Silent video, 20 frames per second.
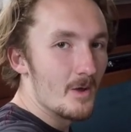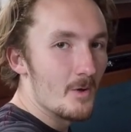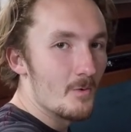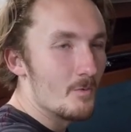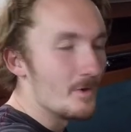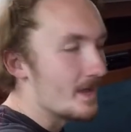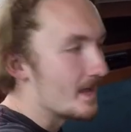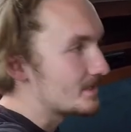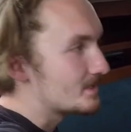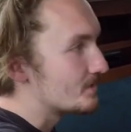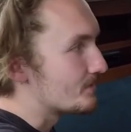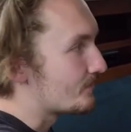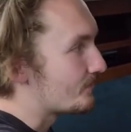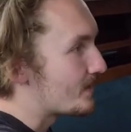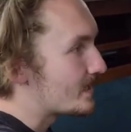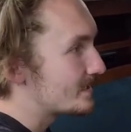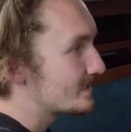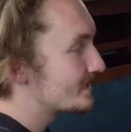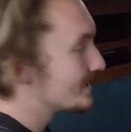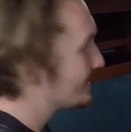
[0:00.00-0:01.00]
we had to
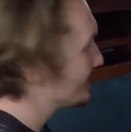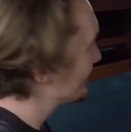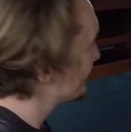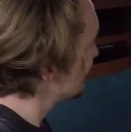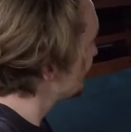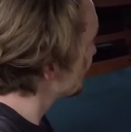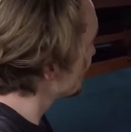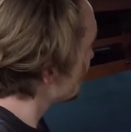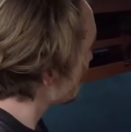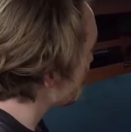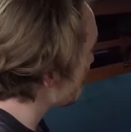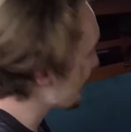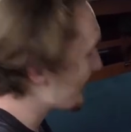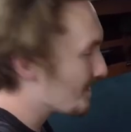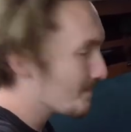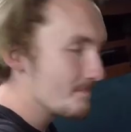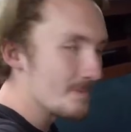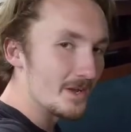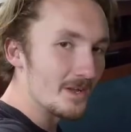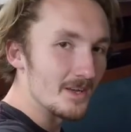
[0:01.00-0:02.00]
fix it. it. Yeah,
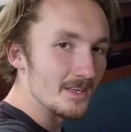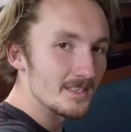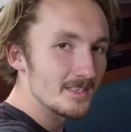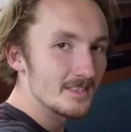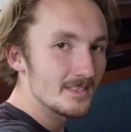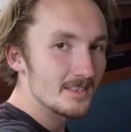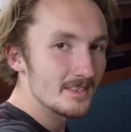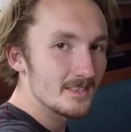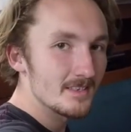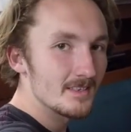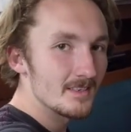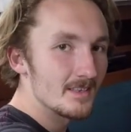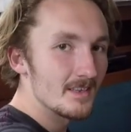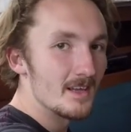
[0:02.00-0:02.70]
because